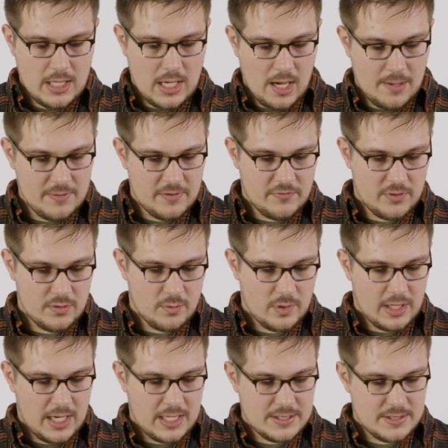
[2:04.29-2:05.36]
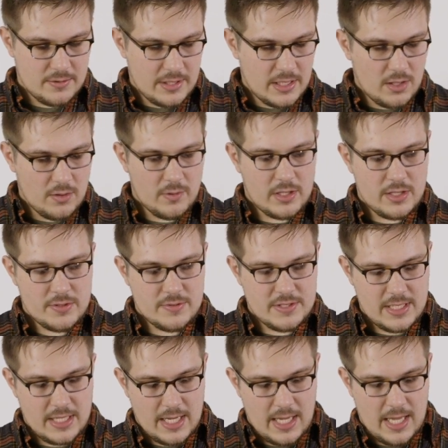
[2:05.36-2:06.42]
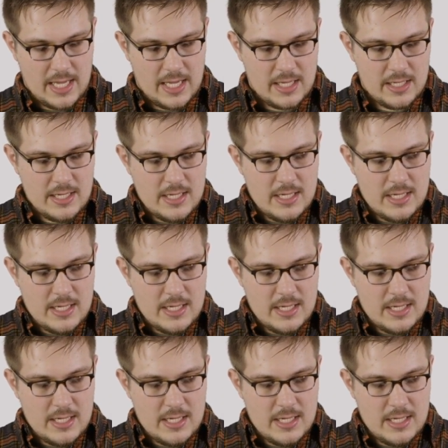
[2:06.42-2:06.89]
common for the work I do. Here we're using a